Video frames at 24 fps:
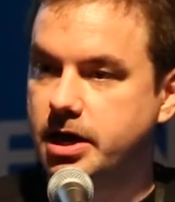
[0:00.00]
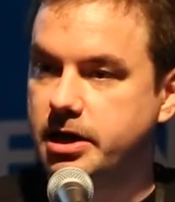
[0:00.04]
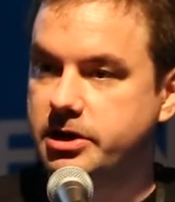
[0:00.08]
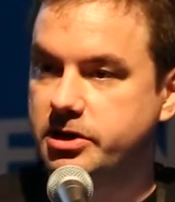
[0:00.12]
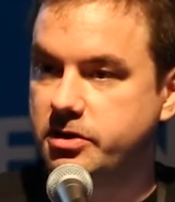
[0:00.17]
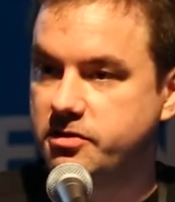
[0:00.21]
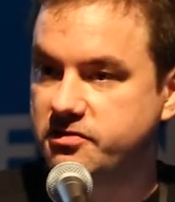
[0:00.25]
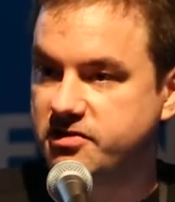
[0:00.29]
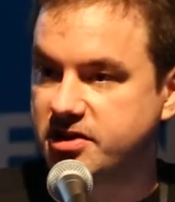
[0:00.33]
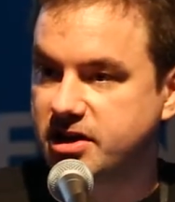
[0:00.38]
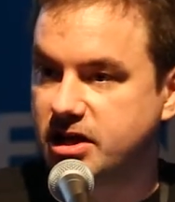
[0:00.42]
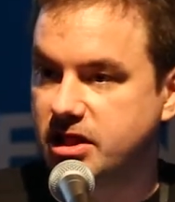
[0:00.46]

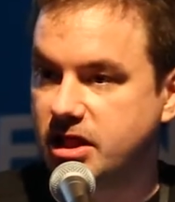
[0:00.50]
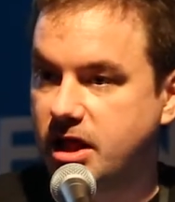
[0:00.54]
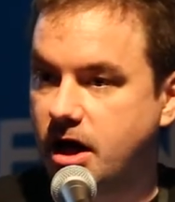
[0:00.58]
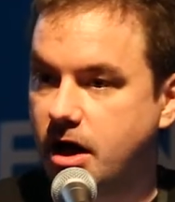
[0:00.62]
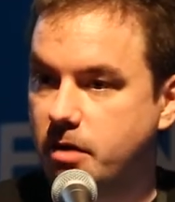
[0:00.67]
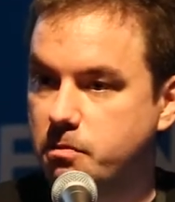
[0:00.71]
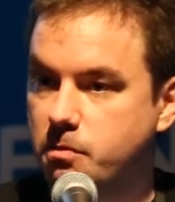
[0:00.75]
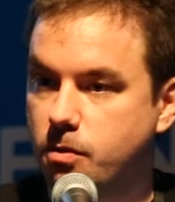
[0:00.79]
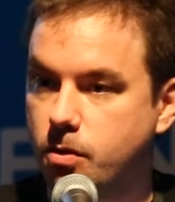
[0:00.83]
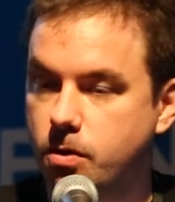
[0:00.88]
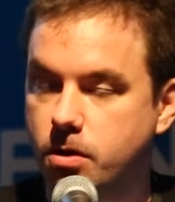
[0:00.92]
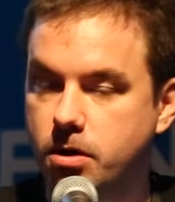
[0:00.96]
using a
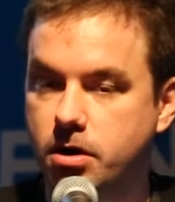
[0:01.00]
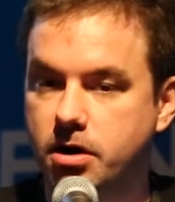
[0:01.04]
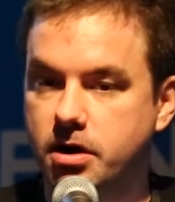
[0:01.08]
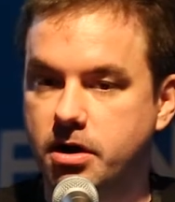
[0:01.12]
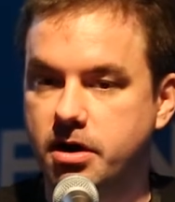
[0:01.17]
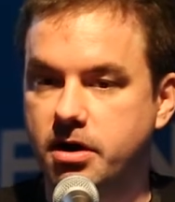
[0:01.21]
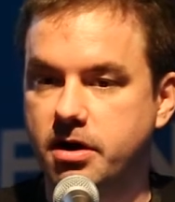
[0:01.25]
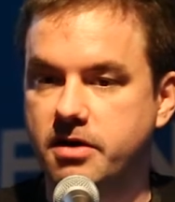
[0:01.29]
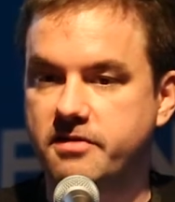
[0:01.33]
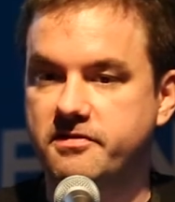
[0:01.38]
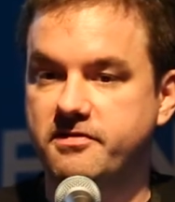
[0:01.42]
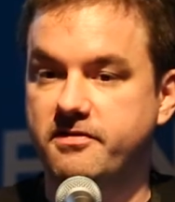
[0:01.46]
lot more
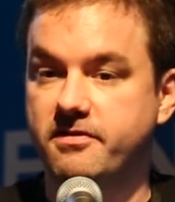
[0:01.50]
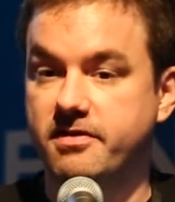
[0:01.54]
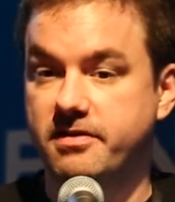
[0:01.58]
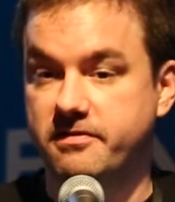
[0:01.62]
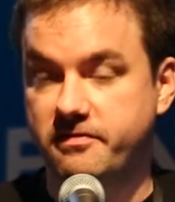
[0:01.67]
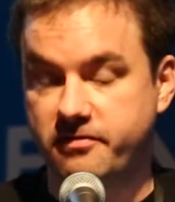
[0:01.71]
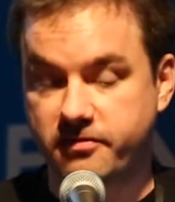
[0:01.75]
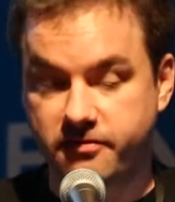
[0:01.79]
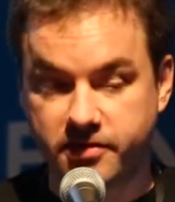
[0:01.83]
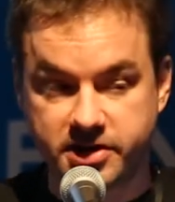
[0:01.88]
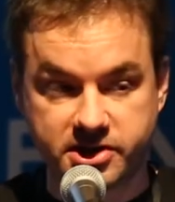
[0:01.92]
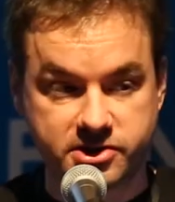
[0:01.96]
of a
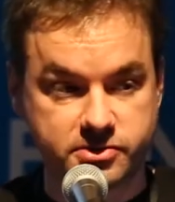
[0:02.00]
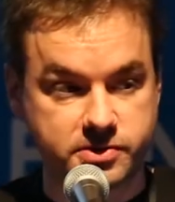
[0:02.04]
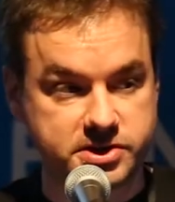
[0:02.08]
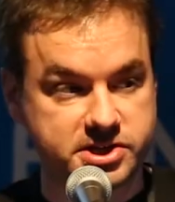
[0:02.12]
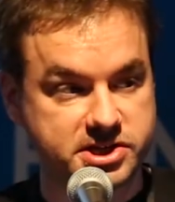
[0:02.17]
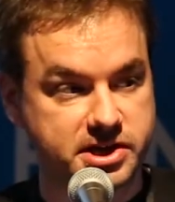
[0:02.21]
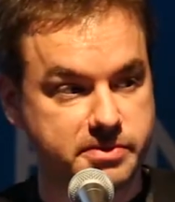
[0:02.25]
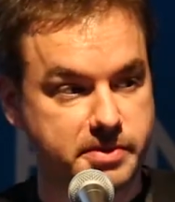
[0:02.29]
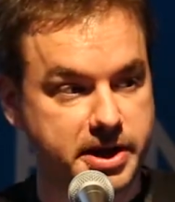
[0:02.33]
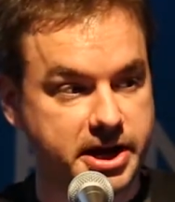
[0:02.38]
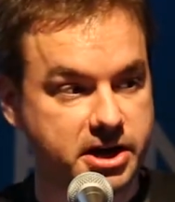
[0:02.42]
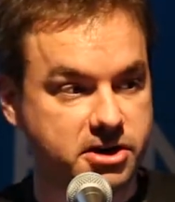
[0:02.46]

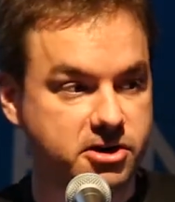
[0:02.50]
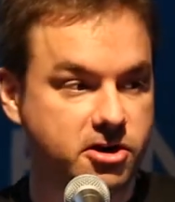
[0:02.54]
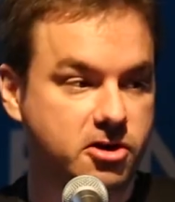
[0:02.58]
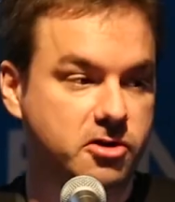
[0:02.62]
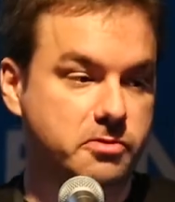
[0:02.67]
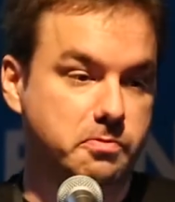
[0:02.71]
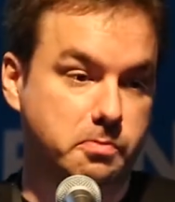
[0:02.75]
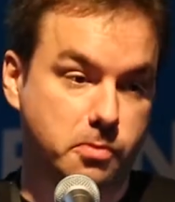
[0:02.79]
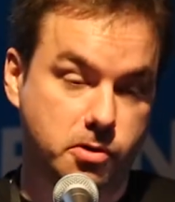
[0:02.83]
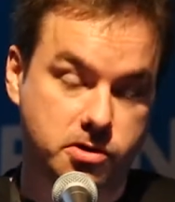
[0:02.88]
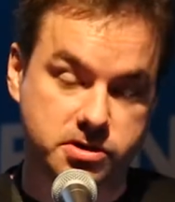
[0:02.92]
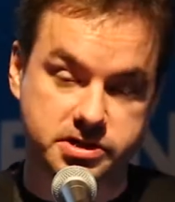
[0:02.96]
FreeSwitch command
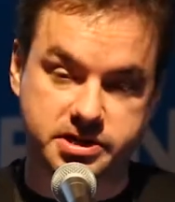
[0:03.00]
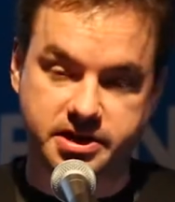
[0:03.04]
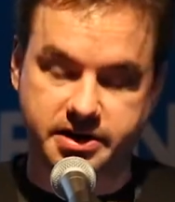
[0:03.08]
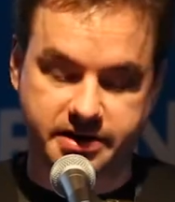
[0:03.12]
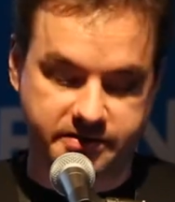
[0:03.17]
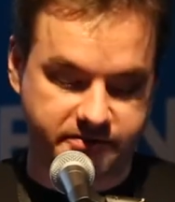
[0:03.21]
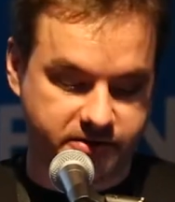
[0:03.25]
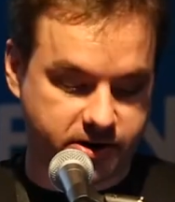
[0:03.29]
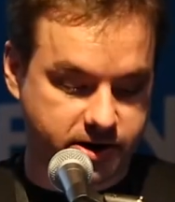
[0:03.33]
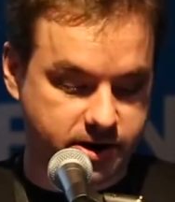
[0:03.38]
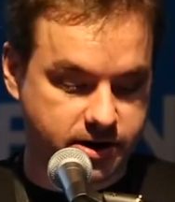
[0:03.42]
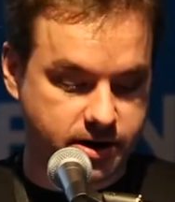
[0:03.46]
called
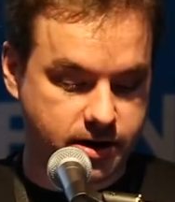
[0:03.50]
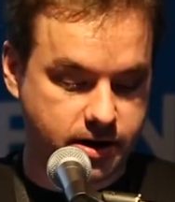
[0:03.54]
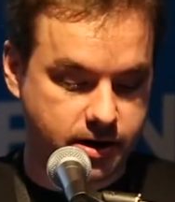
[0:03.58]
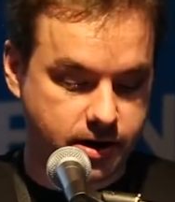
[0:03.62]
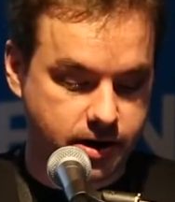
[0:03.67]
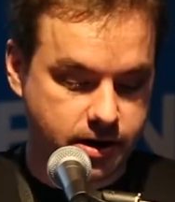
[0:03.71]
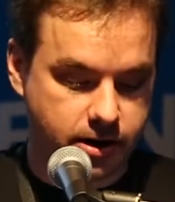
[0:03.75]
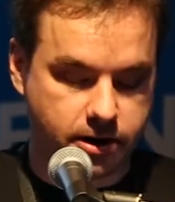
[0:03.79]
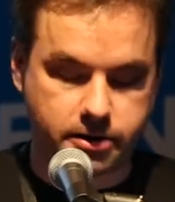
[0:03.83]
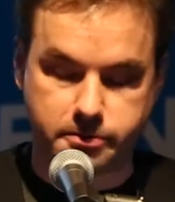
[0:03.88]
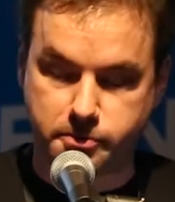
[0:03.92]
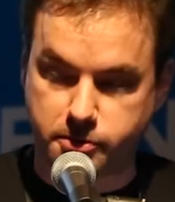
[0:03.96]
multivar,
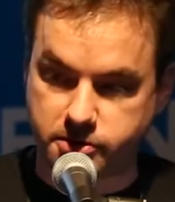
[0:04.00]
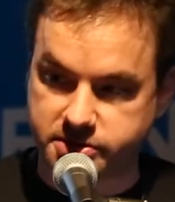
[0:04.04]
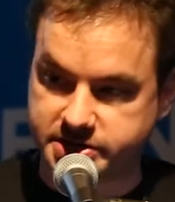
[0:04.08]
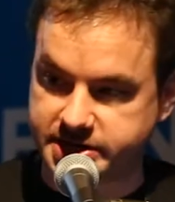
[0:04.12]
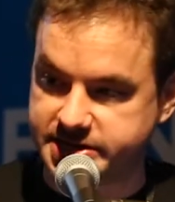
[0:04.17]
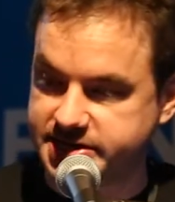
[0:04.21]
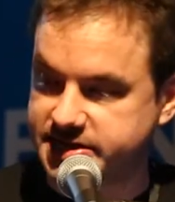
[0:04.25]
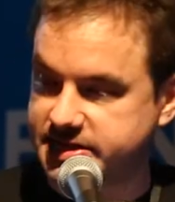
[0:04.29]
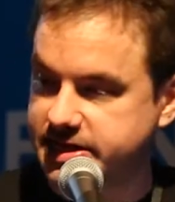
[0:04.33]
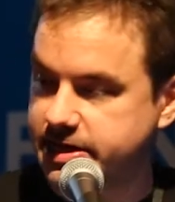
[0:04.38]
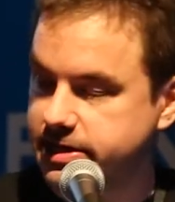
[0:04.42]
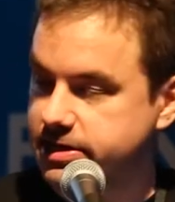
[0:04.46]
or
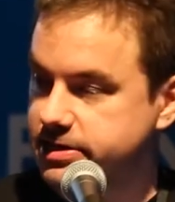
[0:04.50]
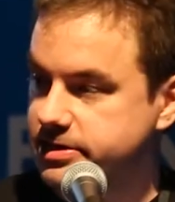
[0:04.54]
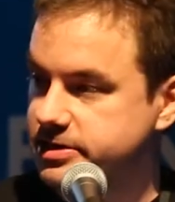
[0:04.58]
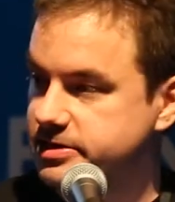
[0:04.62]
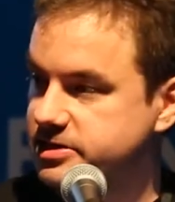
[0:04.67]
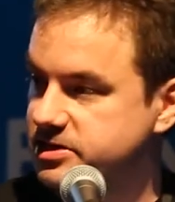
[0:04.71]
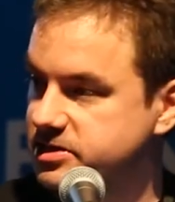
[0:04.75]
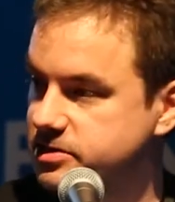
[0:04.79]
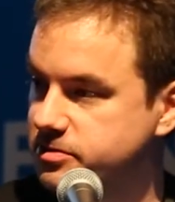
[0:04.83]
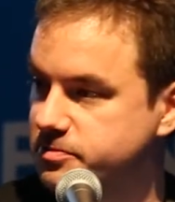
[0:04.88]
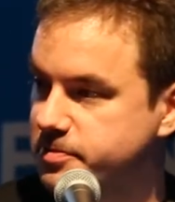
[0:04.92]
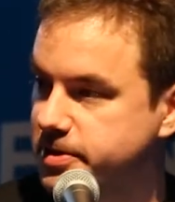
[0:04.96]
multiset,
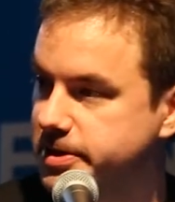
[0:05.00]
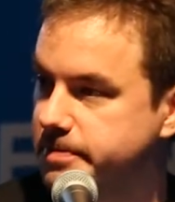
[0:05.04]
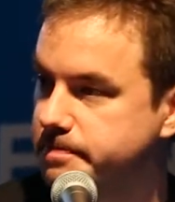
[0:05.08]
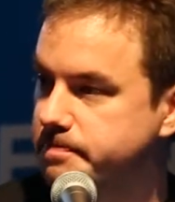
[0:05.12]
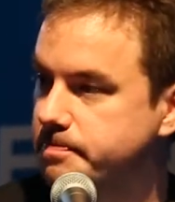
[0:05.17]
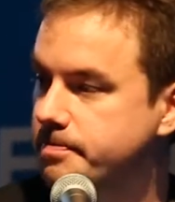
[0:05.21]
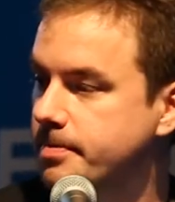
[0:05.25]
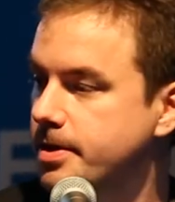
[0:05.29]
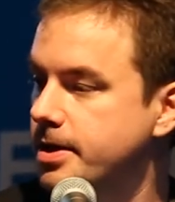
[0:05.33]
excuse me.